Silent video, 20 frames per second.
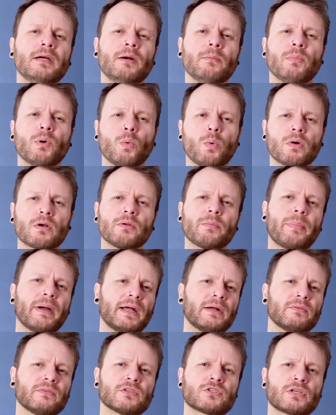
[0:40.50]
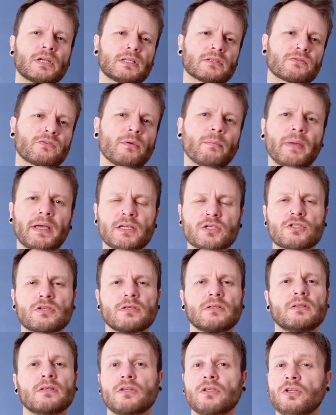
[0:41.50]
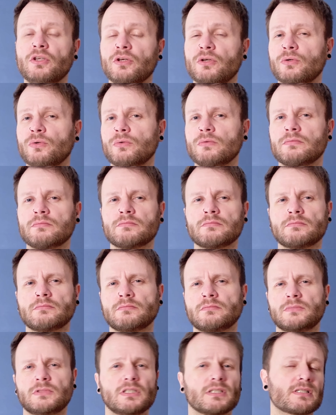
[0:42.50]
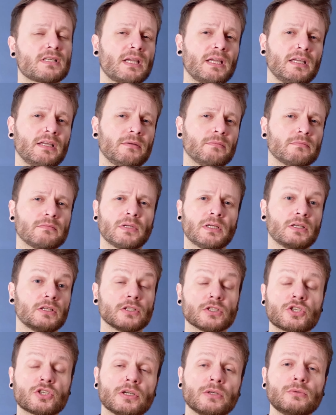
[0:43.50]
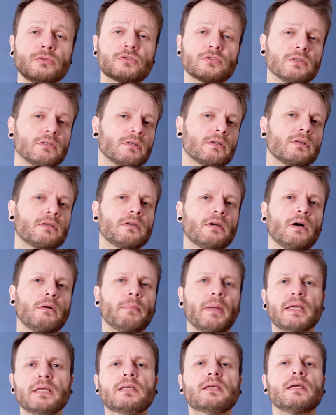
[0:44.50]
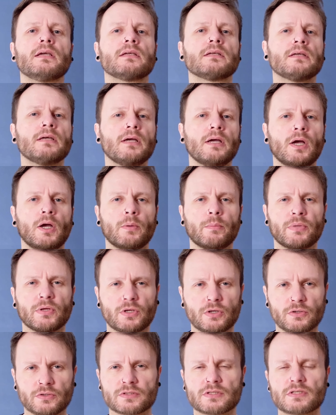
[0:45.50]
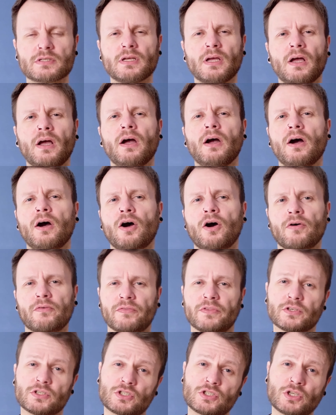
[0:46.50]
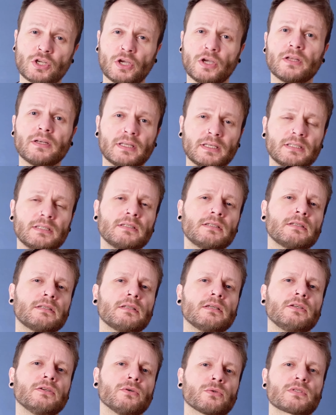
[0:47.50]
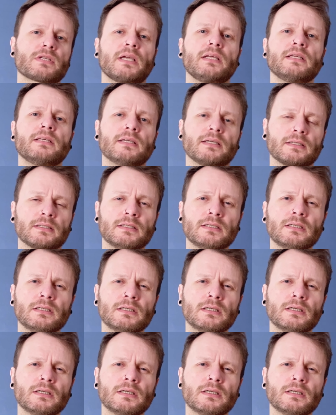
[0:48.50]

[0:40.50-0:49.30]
But what about the transformation that you, your team, your children are making because of the journey that you're taking?